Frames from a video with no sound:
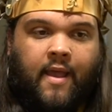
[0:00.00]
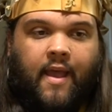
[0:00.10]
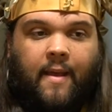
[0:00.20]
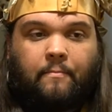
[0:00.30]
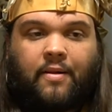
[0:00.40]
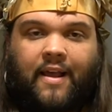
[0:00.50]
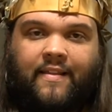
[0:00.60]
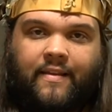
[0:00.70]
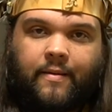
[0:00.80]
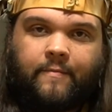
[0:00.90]
and play
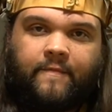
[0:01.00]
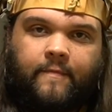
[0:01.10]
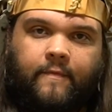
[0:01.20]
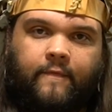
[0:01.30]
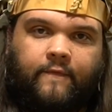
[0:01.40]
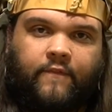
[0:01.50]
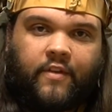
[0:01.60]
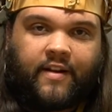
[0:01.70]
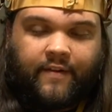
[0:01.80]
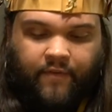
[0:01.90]
them for
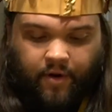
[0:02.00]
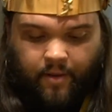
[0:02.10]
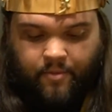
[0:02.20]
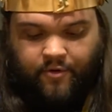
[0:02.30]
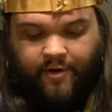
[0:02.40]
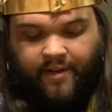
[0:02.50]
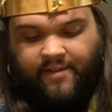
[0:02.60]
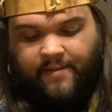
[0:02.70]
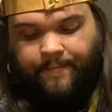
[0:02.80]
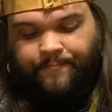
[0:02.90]
the different
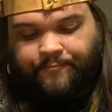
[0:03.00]
communities.